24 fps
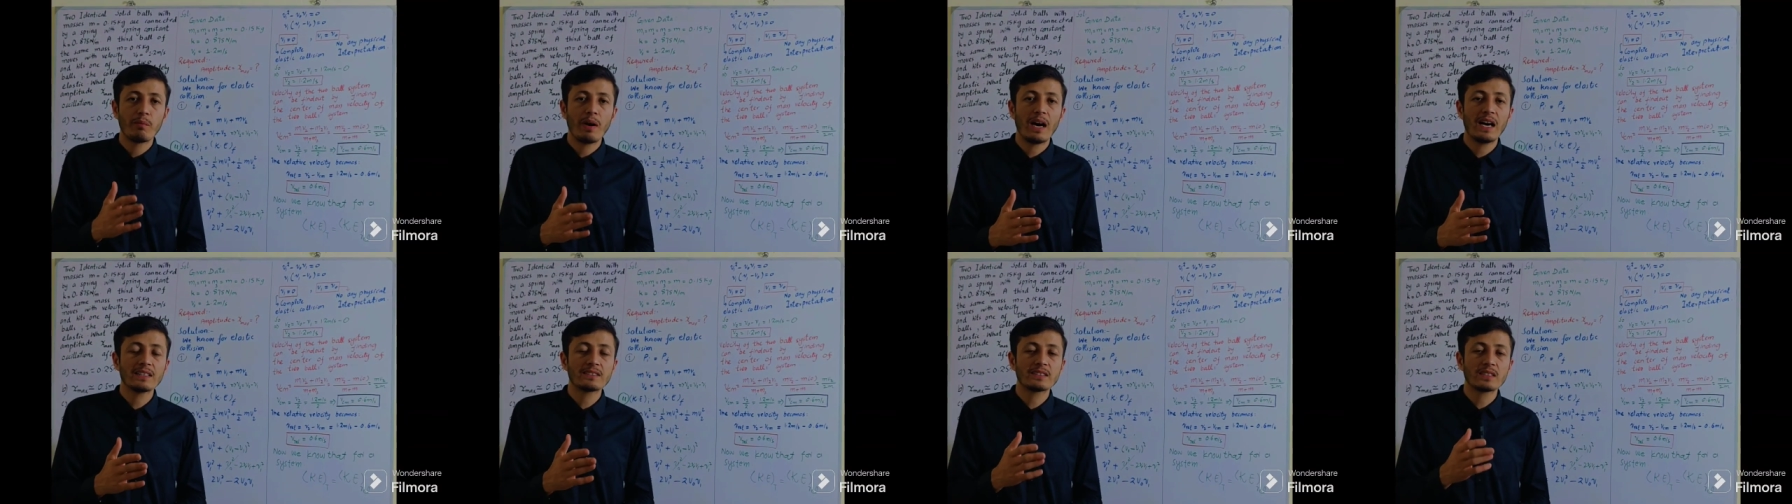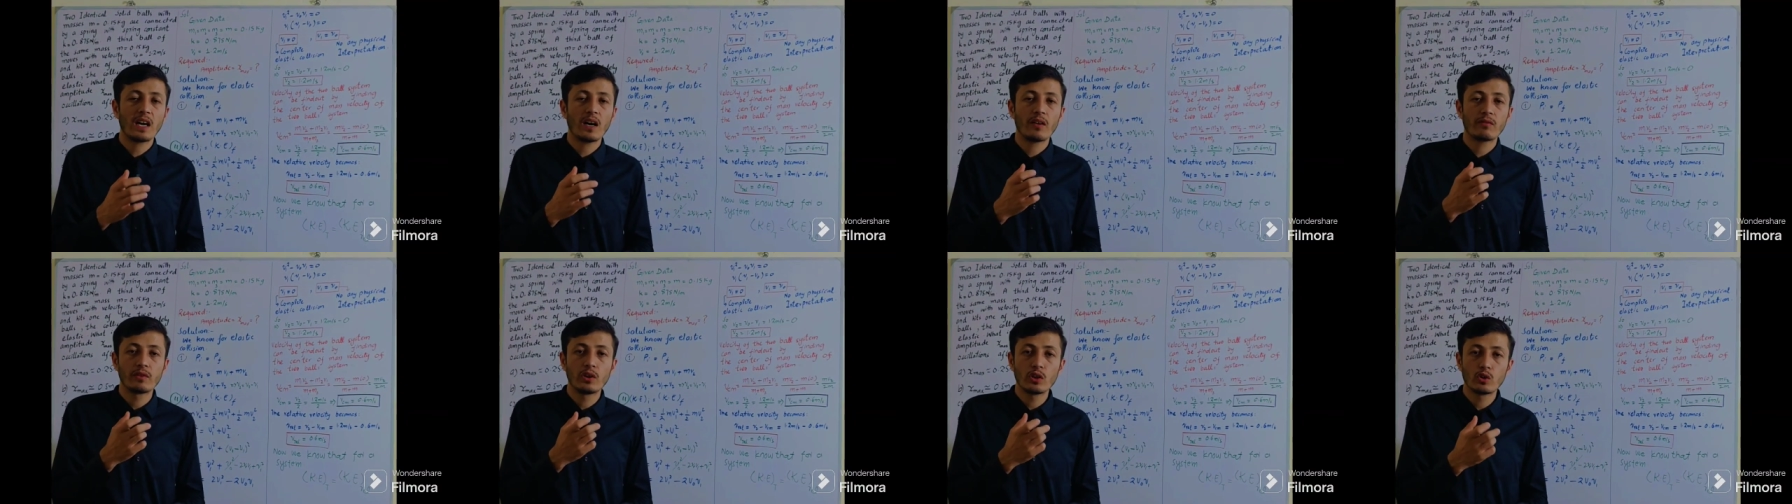mass
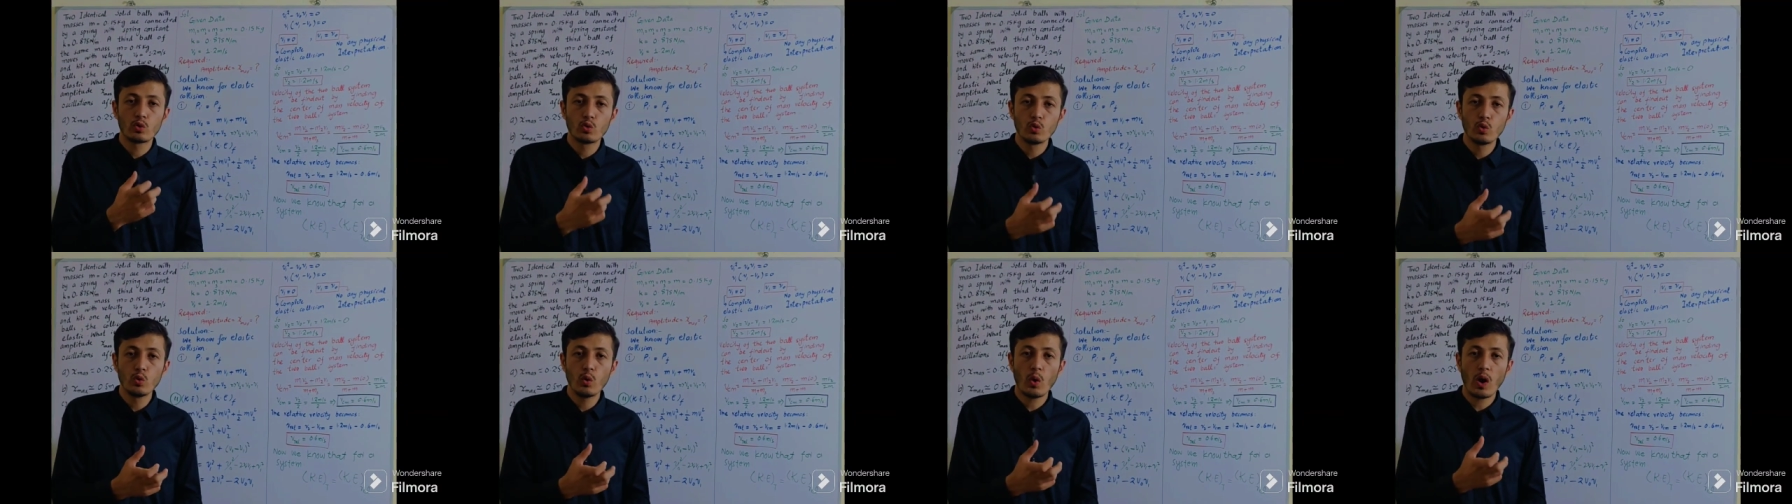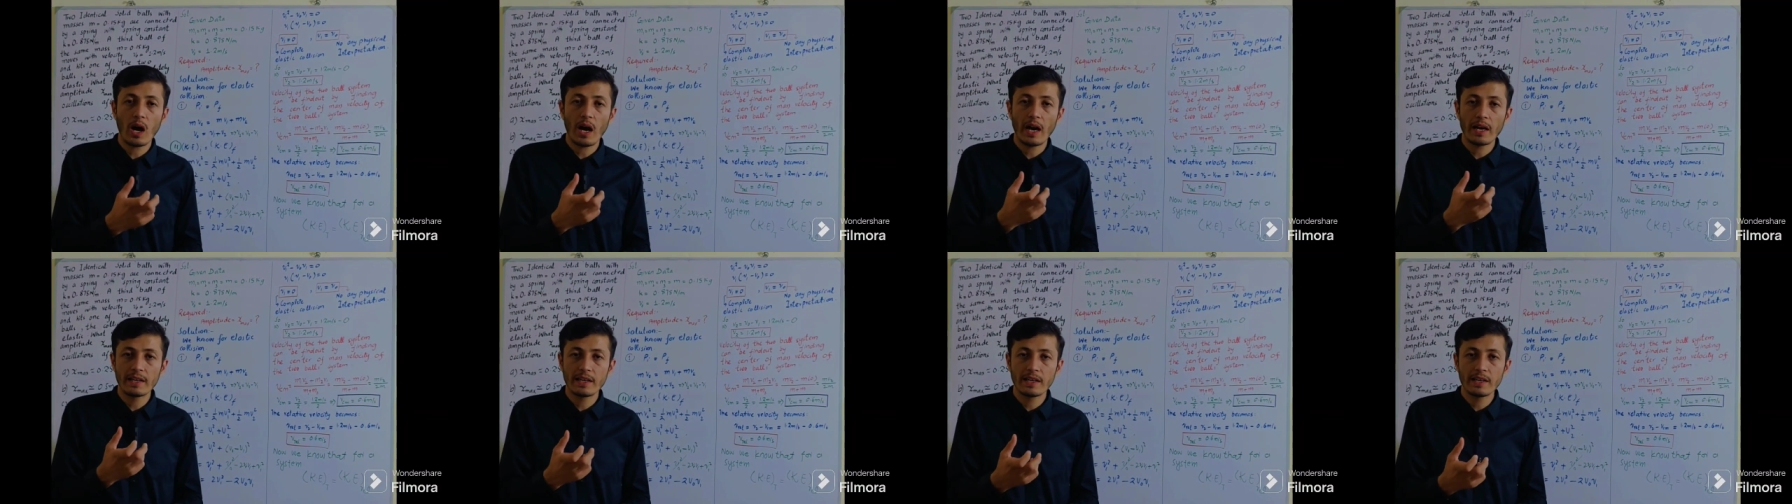of the two
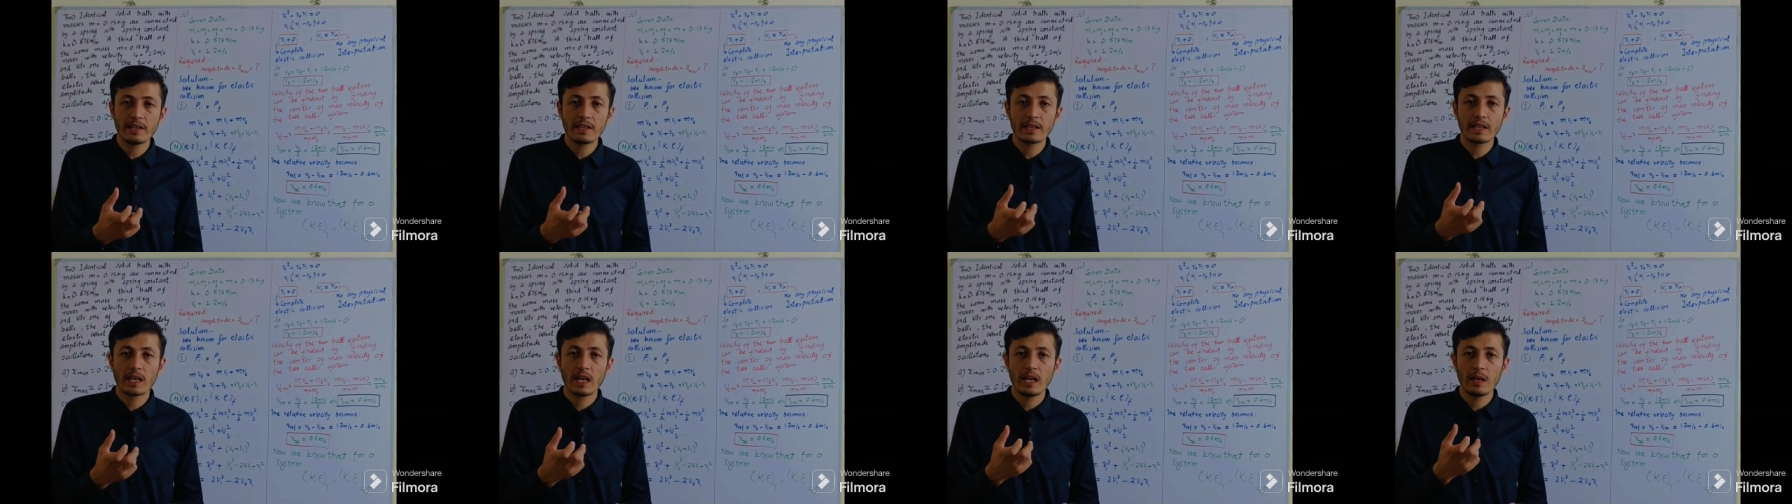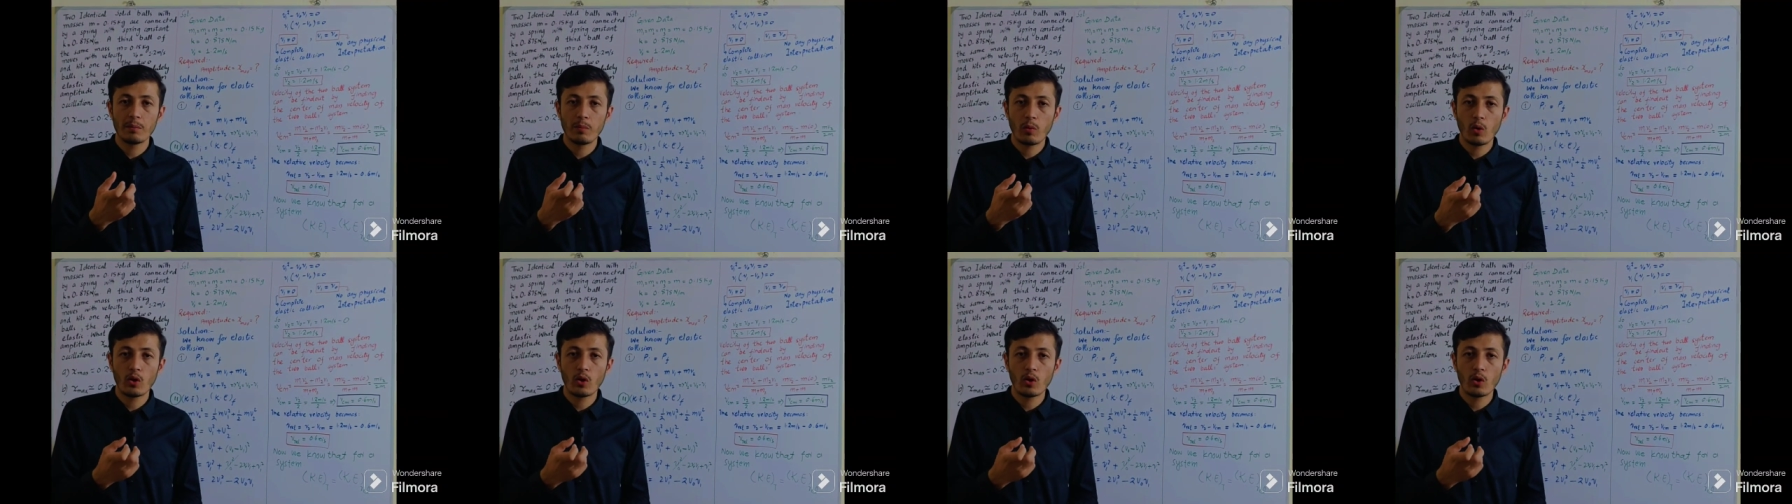identical